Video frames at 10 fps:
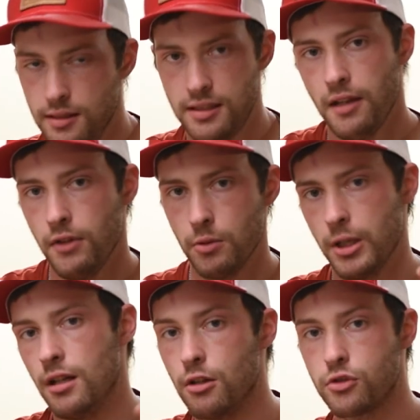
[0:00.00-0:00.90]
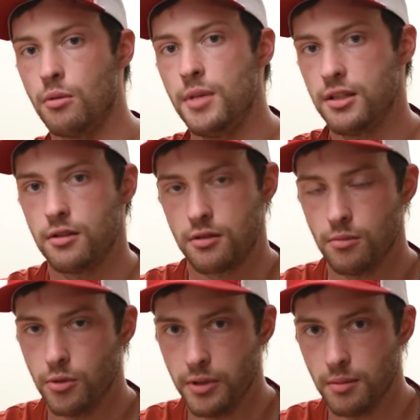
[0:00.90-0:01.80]
Saving weight also makes the
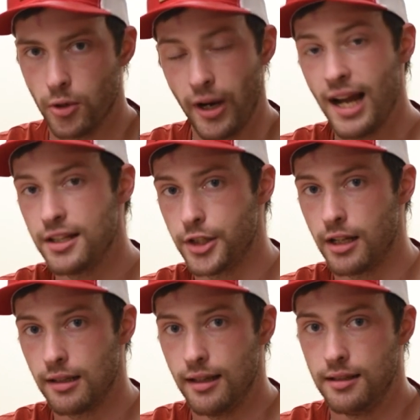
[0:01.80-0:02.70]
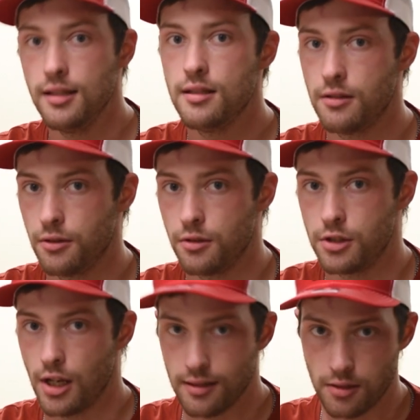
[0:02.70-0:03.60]
snowmobile more agile and easier to
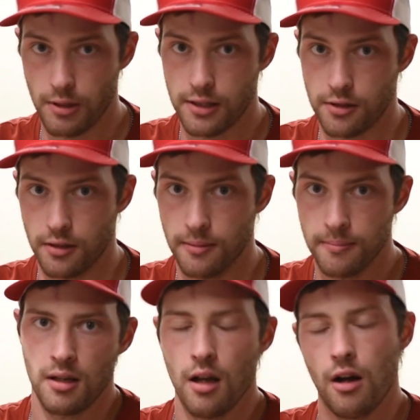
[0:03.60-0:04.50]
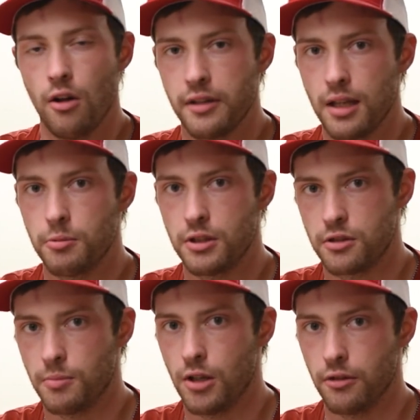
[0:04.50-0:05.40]
change direction, all that with a
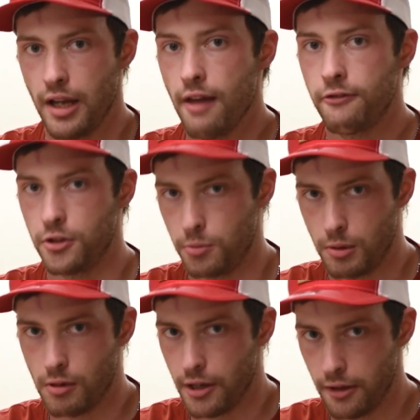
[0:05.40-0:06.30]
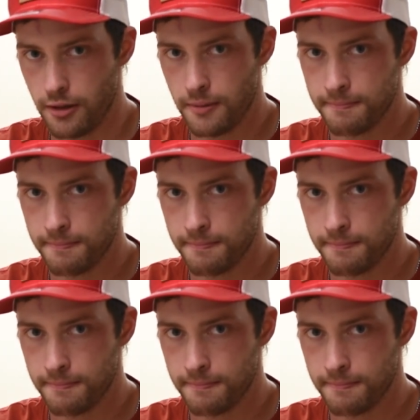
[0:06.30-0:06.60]
smaller effort required.